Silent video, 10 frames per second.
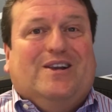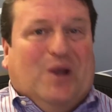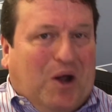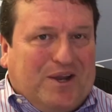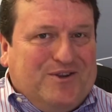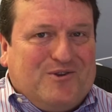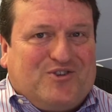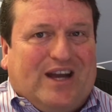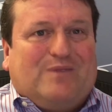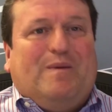not in your
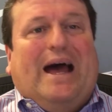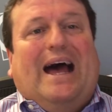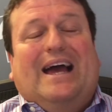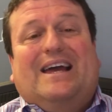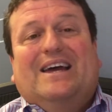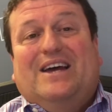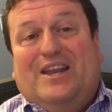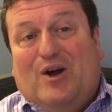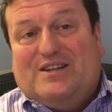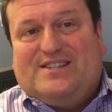checked bag
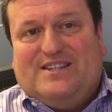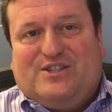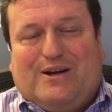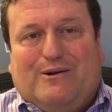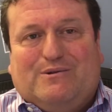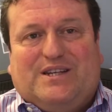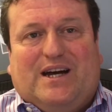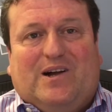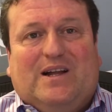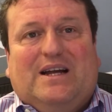and not sent to your
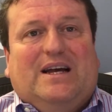hotel.